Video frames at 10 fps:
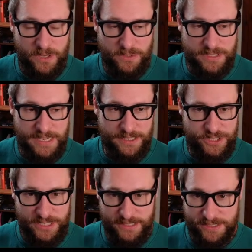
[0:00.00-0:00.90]
contact
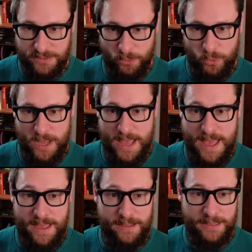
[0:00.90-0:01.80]
sheets where